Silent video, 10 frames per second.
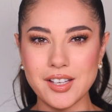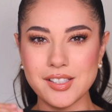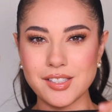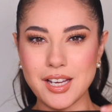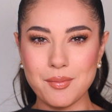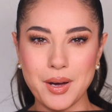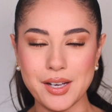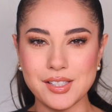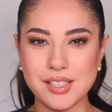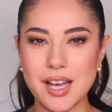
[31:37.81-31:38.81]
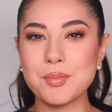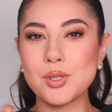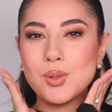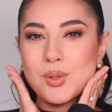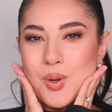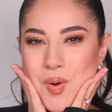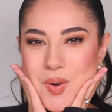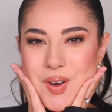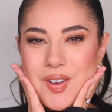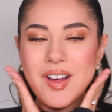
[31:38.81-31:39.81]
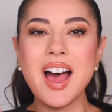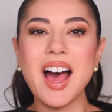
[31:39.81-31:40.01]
step-by-step tutorial.